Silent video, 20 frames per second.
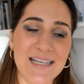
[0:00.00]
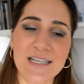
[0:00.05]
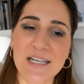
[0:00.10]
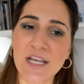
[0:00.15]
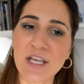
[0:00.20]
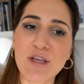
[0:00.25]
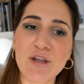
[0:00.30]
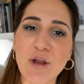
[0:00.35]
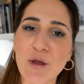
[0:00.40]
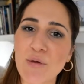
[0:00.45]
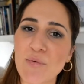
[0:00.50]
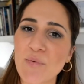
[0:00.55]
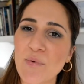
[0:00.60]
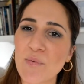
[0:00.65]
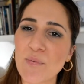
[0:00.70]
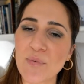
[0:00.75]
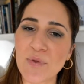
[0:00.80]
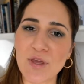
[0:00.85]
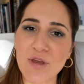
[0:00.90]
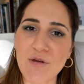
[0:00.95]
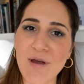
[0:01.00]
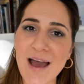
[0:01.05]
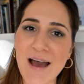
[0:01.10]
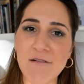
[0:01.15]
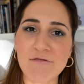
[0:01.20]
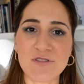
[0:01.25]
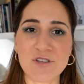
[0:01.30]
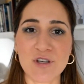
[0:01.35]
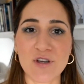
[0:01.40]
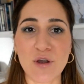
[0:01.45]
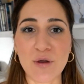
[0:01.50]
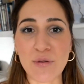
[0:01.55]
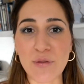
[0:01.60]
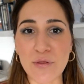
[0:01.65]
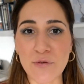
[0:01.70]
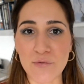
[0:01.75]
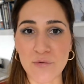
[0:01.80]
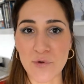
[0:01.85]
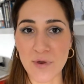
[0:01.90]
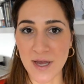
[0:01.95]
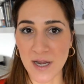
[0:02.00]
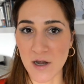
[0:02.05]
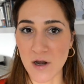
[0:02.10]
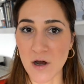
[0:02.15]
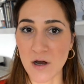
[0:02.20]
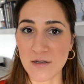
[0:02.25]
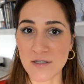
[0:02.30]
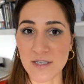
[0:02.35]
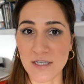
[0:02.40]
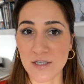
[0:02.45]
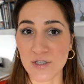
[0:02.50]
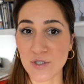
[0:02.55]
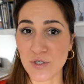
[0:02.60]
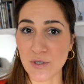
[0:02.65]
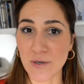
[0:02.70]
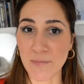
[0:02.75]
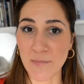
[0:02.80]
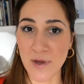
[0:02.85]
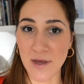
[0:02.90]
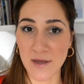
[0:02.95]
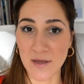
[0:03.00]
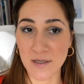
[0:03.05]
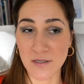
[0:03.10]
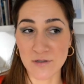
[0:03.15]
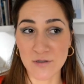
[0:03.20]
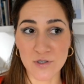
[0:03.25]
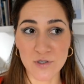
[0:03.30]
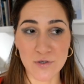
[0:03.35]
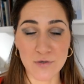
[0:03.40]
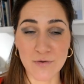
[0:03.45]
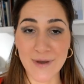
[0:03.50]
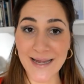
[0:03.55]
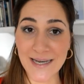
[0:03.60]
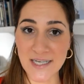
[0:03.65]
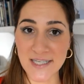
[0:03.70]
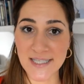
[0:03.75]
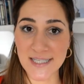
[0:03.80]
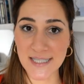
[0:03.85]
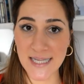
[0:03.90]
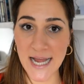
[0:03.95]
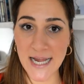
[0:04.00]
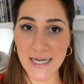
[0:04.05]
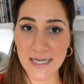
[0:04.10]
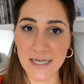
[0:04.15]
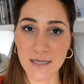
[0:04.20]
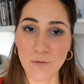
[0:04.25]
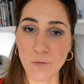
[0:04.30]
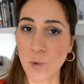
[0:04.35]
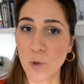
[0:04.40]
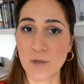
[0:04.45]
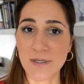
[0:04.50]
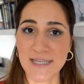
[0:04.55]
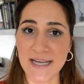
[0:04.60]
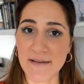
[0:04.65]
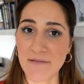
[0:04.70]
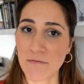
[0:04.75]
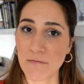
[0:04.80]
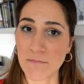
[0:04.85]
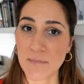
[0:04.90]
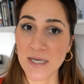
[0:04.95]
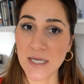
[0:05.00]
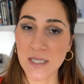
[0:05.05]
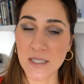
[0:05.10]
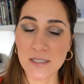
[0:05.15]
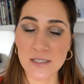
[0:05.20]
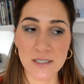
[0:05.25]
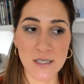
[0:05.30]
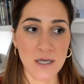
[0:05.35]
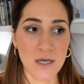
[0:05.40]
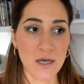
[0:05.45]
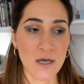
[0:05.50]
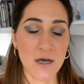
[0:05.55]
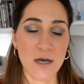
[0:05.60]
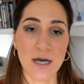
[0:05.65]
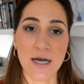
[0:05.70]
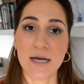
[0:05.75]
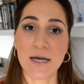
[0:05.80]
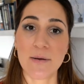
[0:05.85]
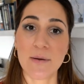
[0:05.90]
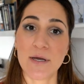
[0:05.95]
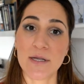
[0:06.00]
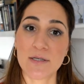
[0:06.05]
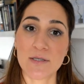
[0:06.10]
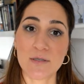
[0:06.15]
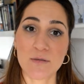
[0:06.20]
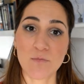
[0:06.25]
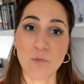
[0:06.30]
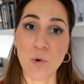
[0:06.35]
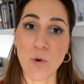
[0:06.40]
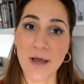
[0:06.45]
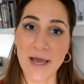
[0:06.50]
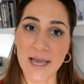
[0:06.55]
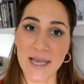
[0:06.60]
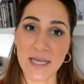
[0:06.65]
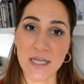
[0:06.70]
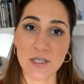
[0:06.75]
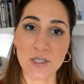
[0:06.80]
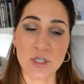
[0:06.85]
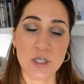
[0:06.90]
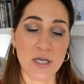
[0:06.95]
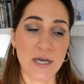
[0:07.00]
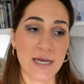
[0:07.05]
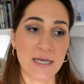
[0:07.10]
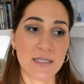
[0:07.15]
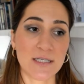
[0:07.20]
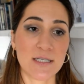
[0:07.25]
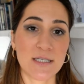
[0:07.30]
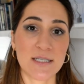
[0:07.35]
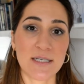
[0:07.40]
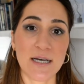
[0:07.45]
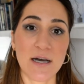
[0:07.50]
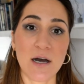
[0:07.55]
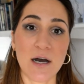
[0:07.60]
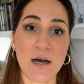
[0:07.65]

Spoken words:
you have to go through a lot into understanding what death means at a small age, and